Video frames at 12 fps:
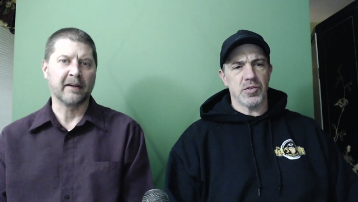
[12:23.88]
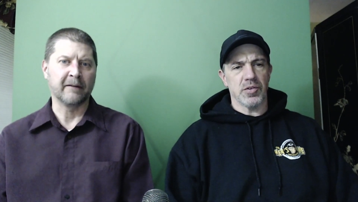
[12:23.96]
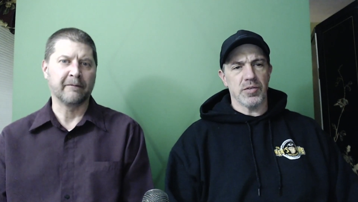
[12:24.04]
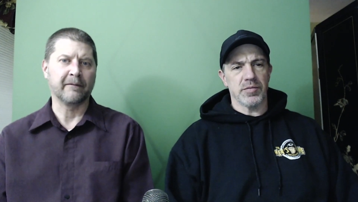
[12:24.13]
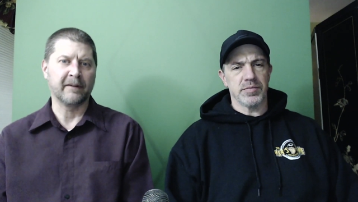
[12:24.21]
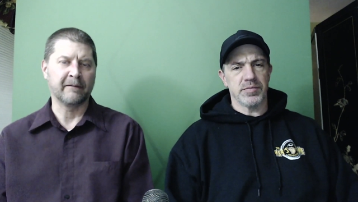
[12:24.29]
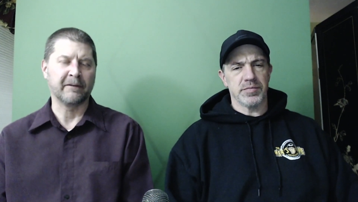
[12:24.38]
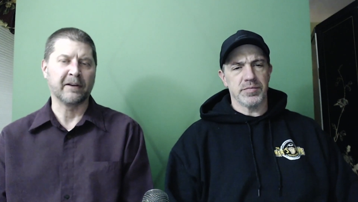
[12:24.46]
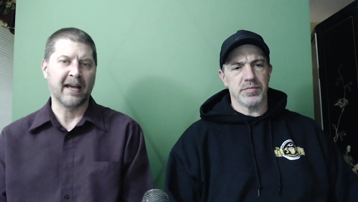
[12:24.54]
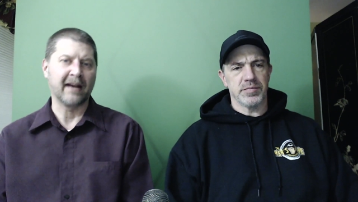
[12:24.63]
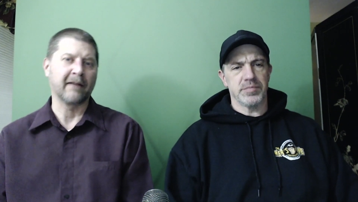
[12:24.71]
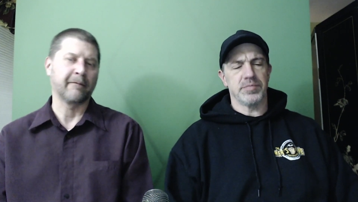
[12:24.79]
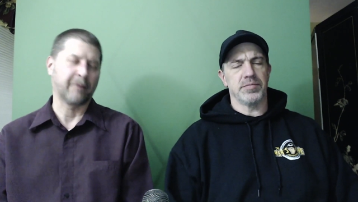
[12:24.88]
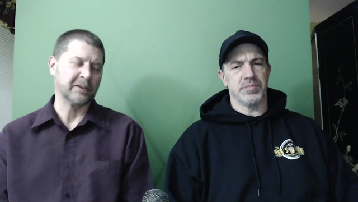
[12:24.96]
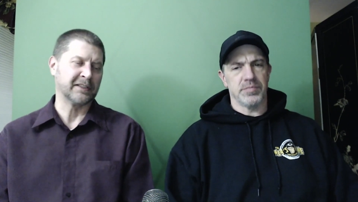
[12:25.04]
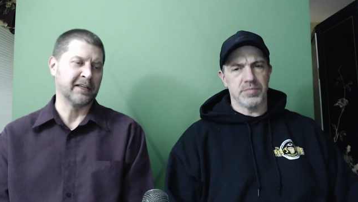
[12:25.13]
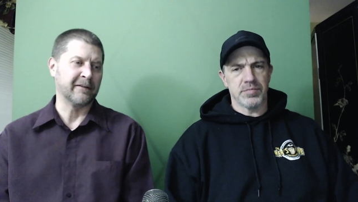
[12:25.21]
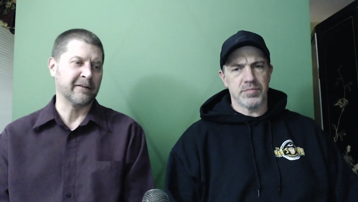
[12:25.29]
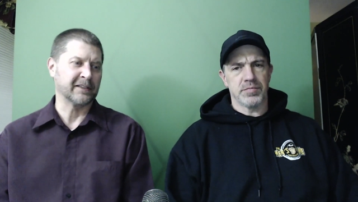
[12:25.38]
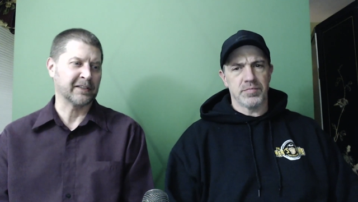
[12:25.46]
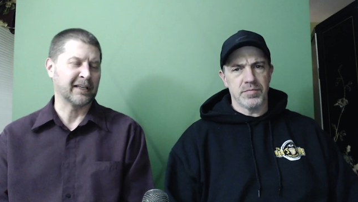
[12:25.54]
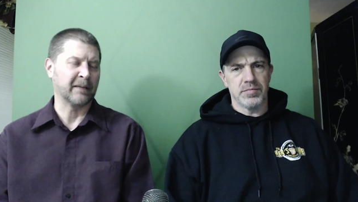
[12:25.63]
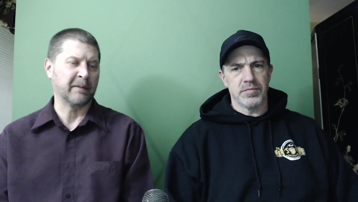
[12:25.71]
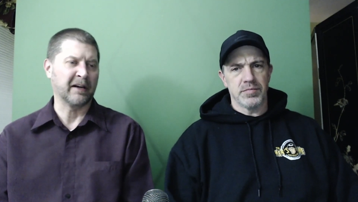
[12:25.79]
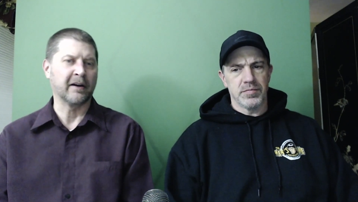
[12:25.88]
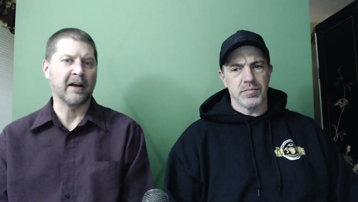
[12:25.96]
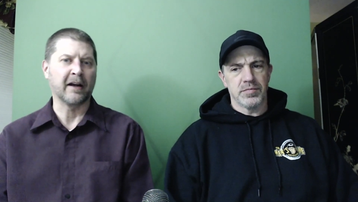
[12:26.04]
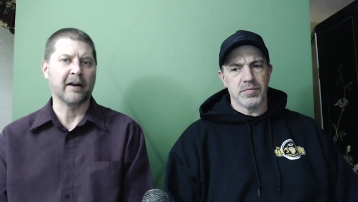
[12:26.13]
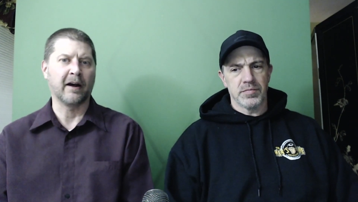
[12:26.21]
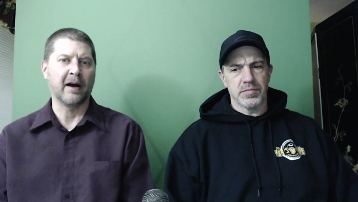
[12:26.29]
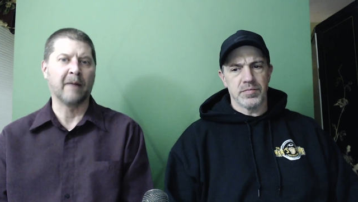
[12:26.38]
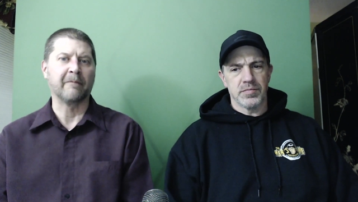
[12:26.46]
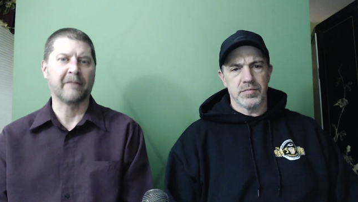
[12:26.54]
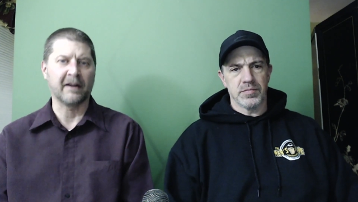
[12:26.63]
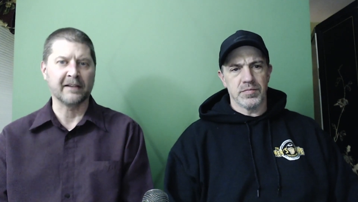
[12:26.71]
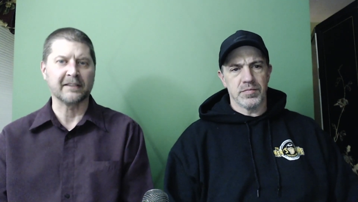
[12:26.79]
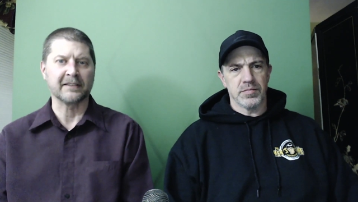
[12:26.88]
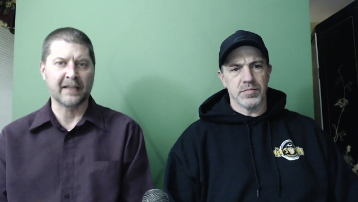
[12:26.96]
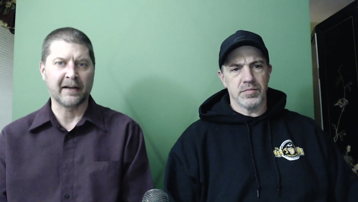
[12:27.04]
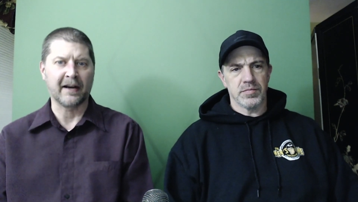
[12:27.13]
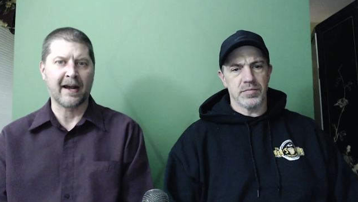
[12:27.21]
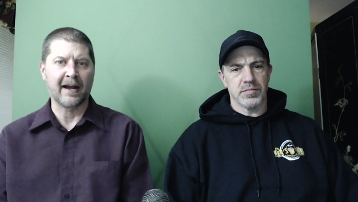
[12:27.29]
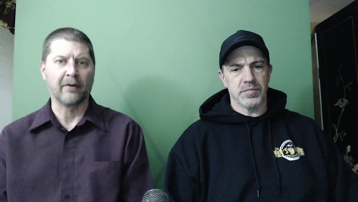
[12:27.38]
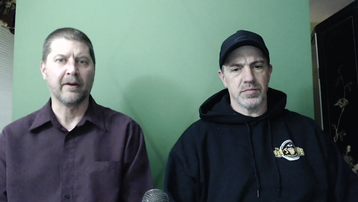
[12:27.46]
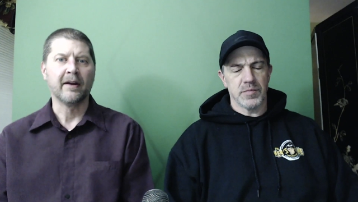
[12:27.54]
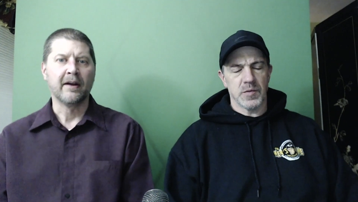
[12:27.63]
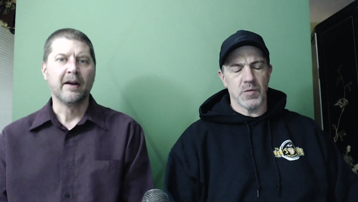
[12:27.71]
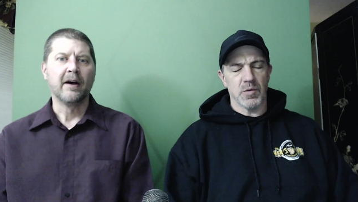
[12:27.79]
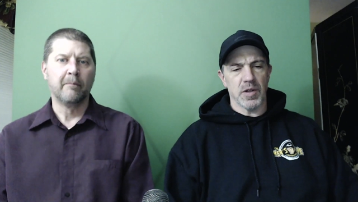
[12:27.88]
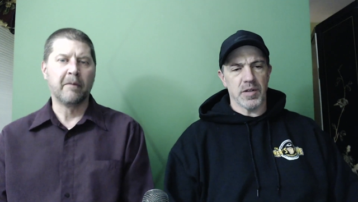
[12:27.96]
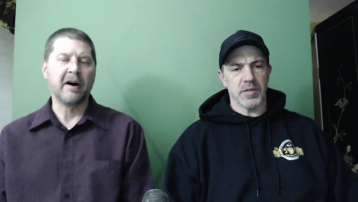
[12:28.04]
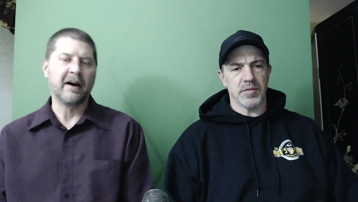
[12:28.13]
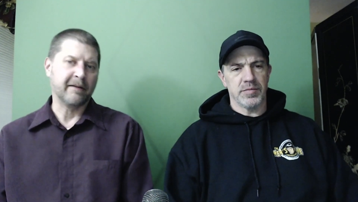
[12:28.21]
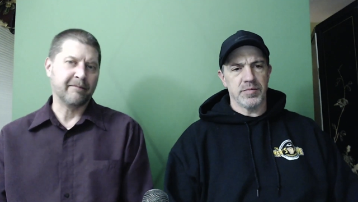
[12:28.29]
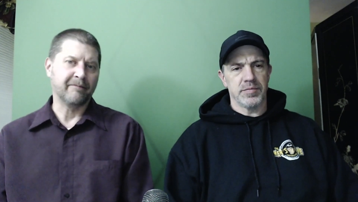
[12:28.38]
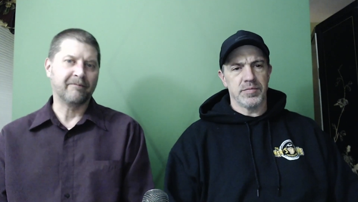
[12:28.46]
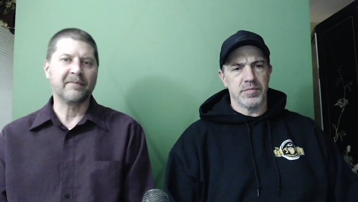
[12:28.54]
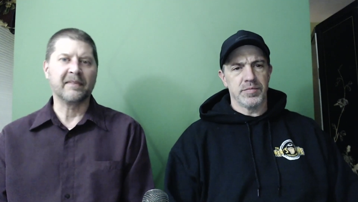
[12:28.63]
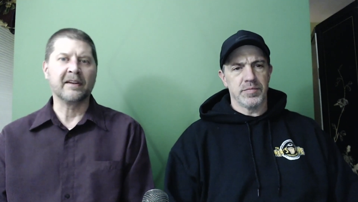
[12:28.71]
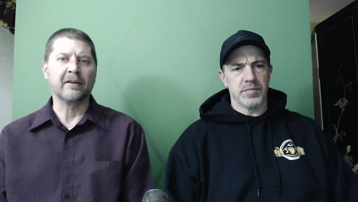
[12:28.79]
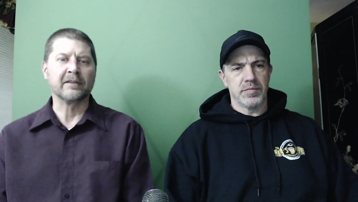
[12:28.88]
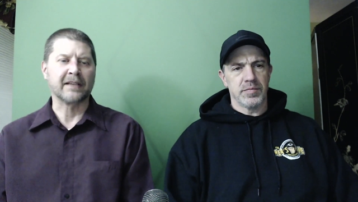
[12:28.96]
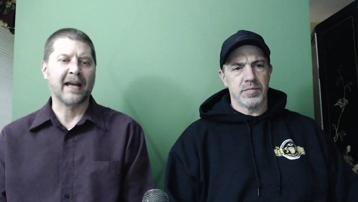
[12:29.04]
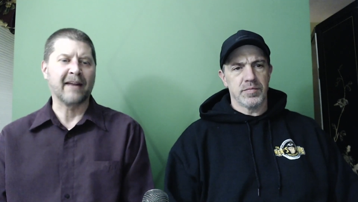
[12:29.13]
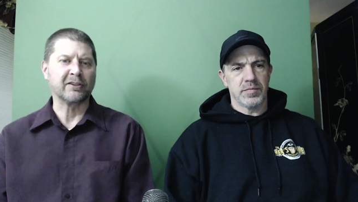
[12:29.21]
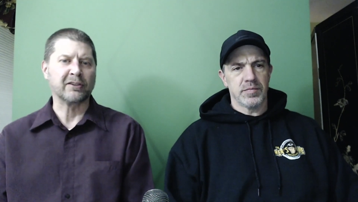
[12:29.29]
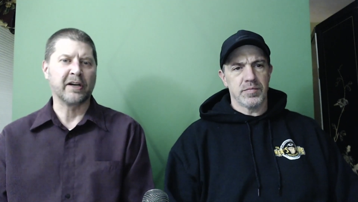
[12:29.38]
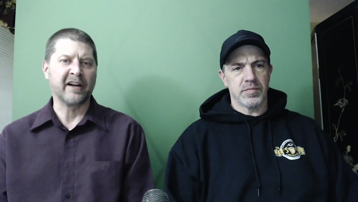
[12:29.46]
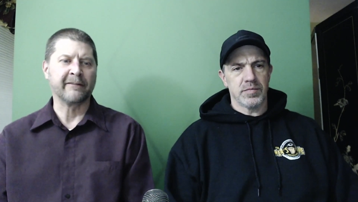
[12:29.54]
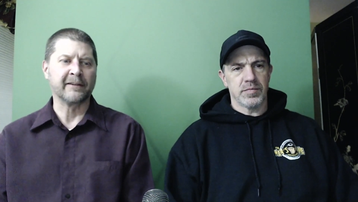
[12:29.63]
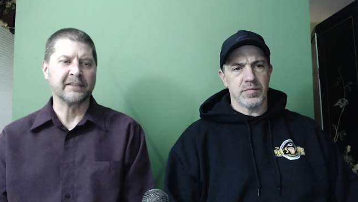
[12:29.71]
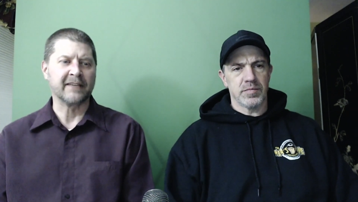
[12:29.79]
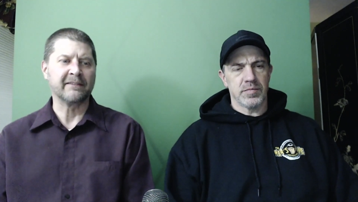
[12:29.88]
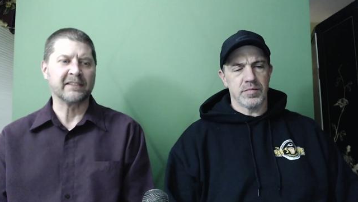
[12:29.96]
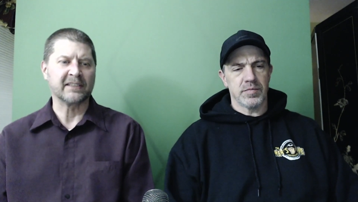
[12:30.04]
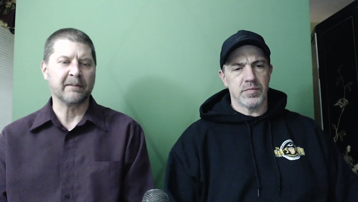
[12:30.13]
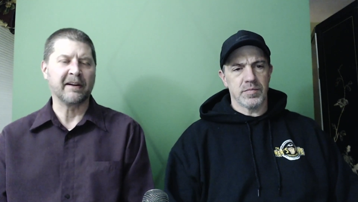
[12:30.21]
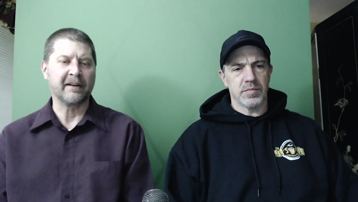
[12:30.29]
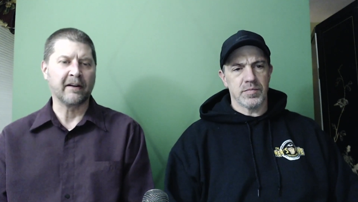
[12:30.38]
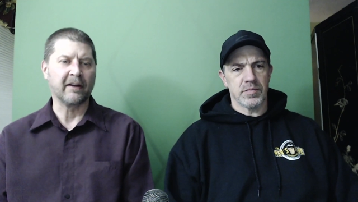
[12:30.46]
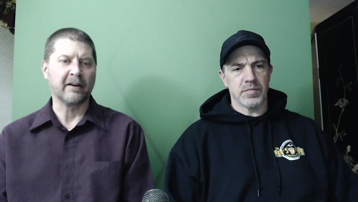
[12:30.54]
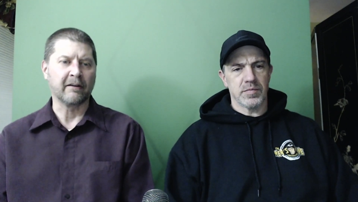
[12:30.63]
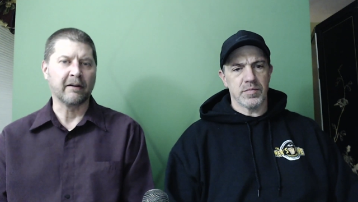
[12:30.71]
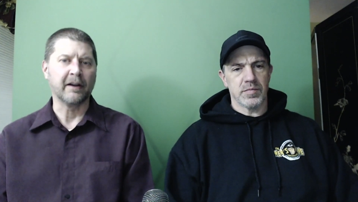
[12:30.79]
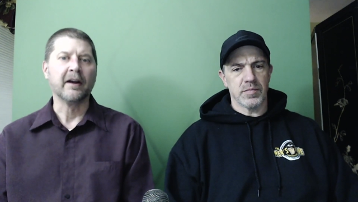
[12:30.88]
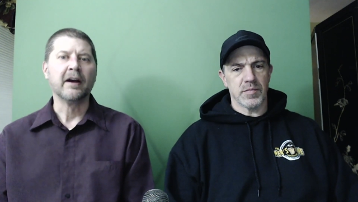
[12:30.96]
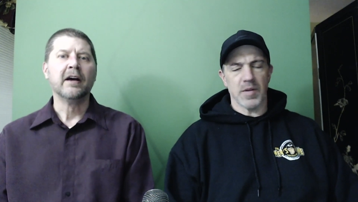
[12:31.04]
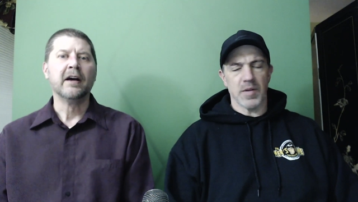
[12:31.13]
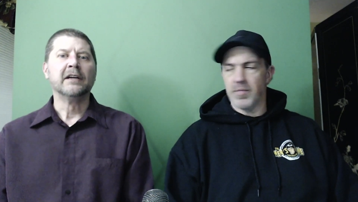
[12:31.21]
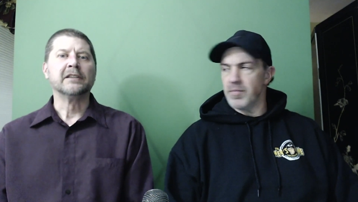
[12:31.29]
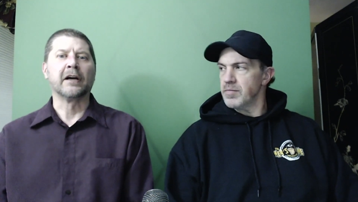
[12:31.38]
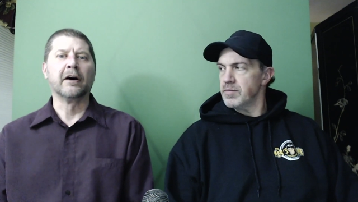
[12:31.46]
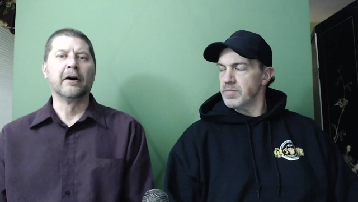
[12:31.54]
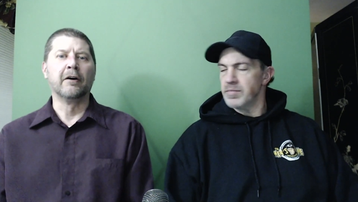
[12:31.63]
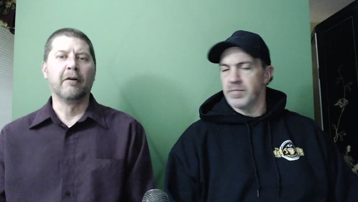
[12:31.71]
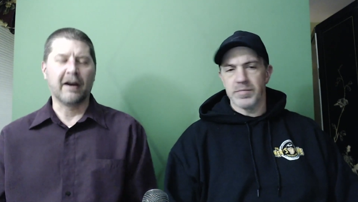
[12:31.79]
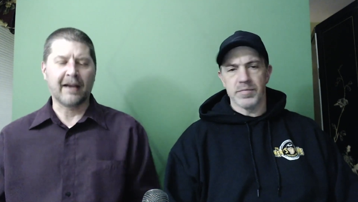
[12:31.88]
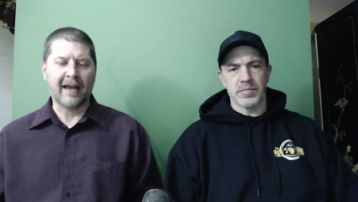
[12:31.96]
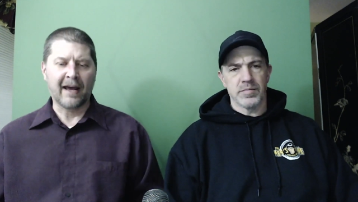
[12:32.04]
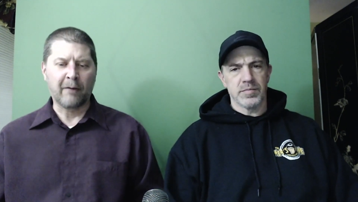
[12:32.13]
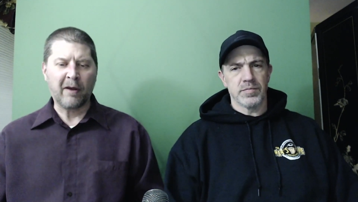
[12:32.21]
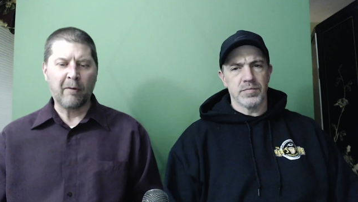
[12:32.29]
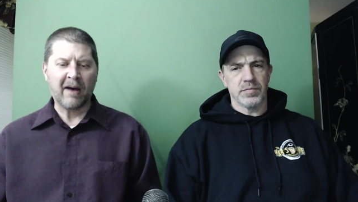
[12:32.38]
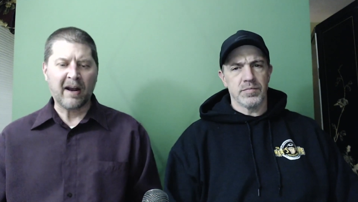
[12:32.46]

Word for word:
Speaker 1: if, if, you can of course then you also got the bigger nut up front to send it out right. but you know it's kind of a trade-off it'll save you some money in the long run yeah. so again we want to